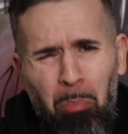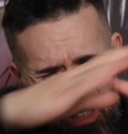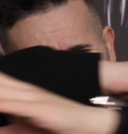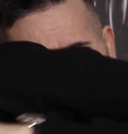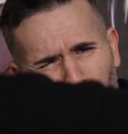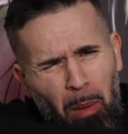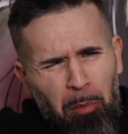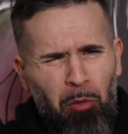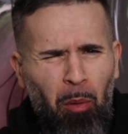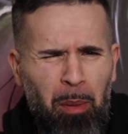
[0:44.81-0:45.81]
Blessing morning, my
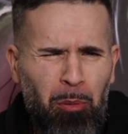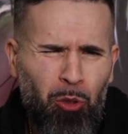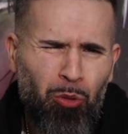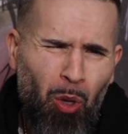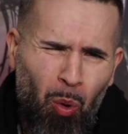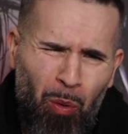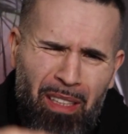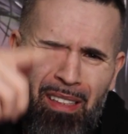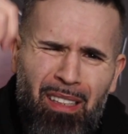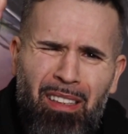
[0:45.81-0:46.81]
beautiful peoples. You know who
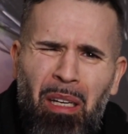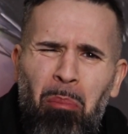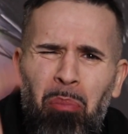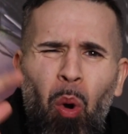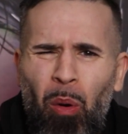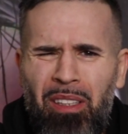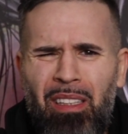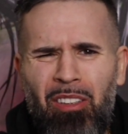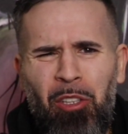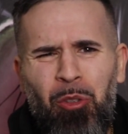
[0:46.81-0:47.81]
it is. This is your boy,
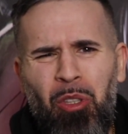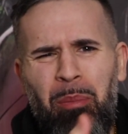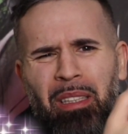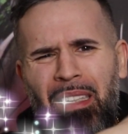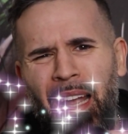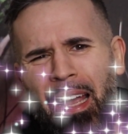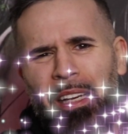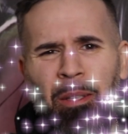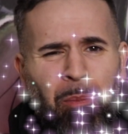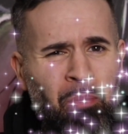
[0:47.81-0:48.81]
C to the U to the B to the
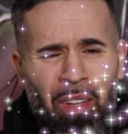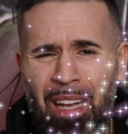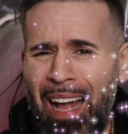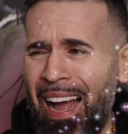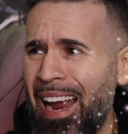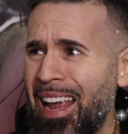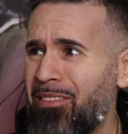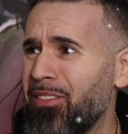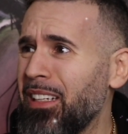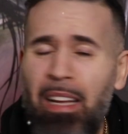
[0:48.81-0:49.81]
A.
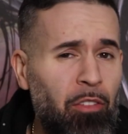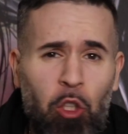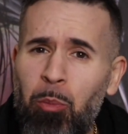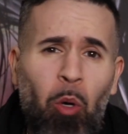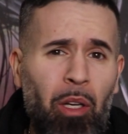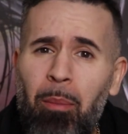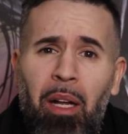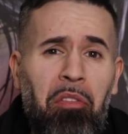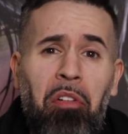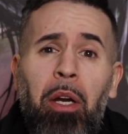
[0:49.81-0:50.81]
I've never spoken
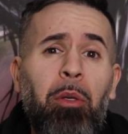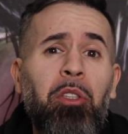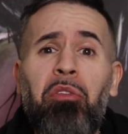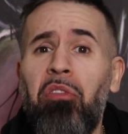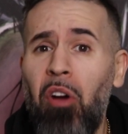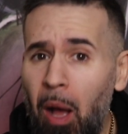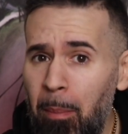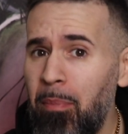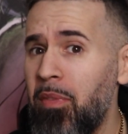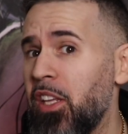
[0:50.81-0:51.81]
about a fragrance
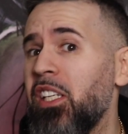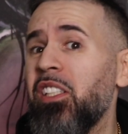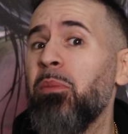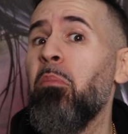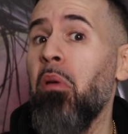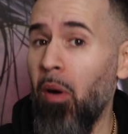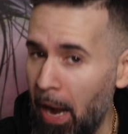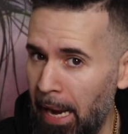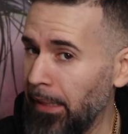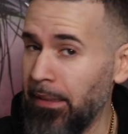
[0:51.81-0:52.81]
from this
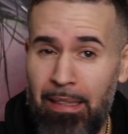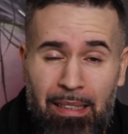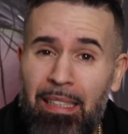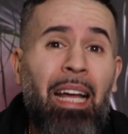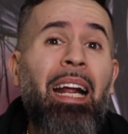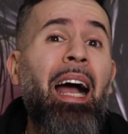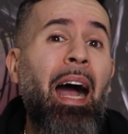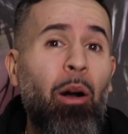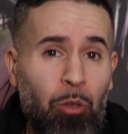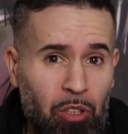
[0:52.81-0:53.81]
brand. It's not a
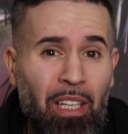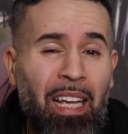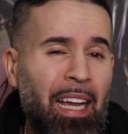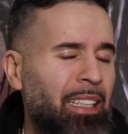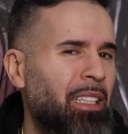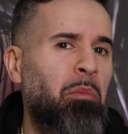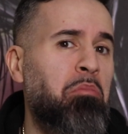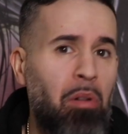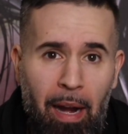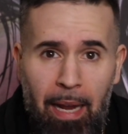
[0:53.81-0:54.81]
house, it's a
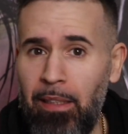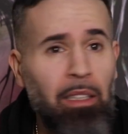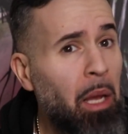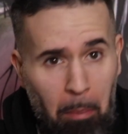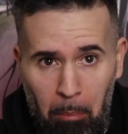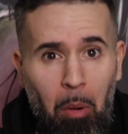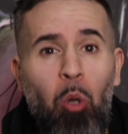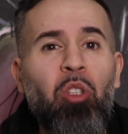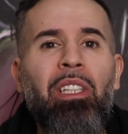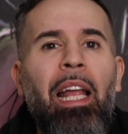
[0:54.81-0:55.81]
brand.
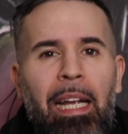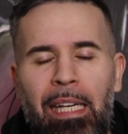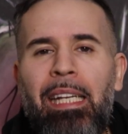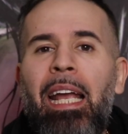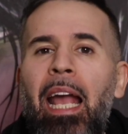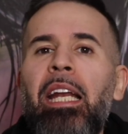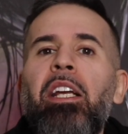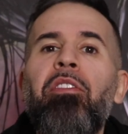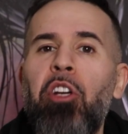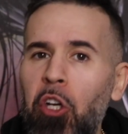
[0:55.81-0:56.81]
Most likely,
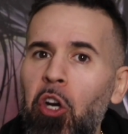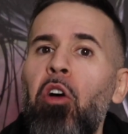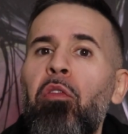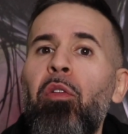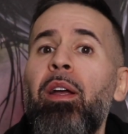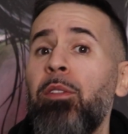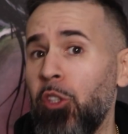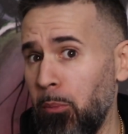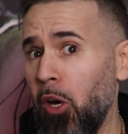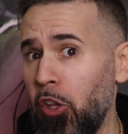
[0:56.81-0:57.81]
any of your
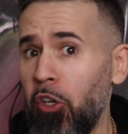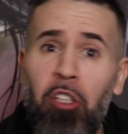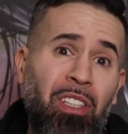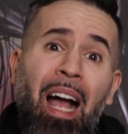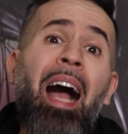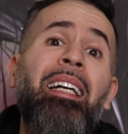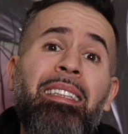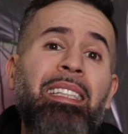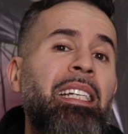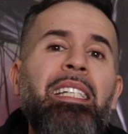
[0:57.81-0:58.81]
girlfriends, mothers,
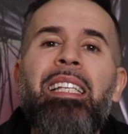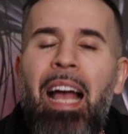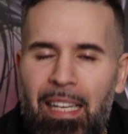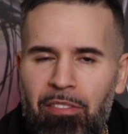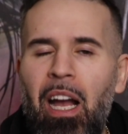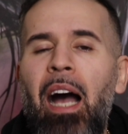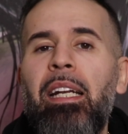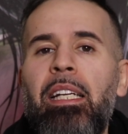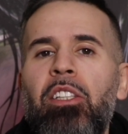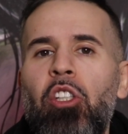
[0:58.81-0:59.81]
aunties have
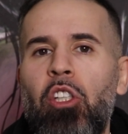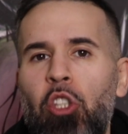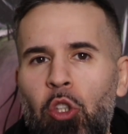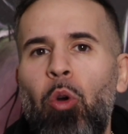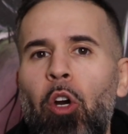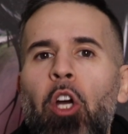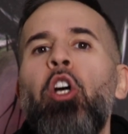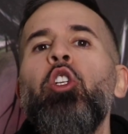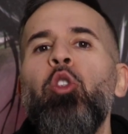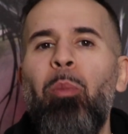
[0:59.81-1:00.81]
gone into the store
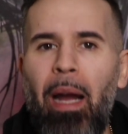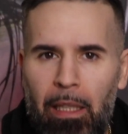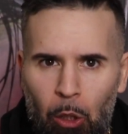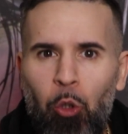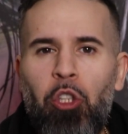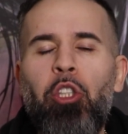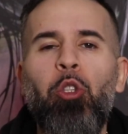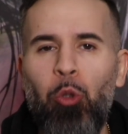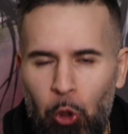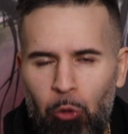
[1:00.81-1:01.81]
to buy lotion
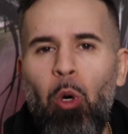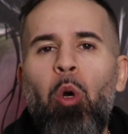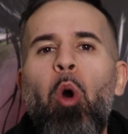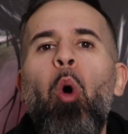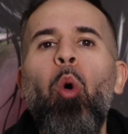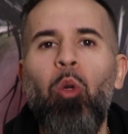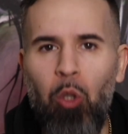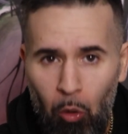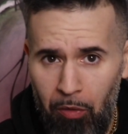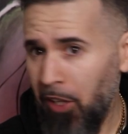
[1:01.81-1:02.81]
to stroke
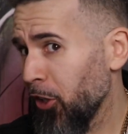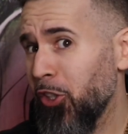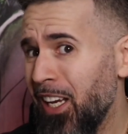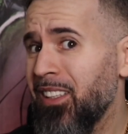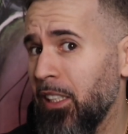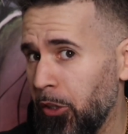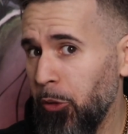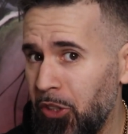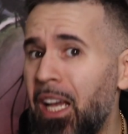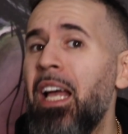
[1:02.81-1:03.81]
all over their
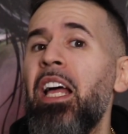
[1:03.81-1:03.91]
chesticles.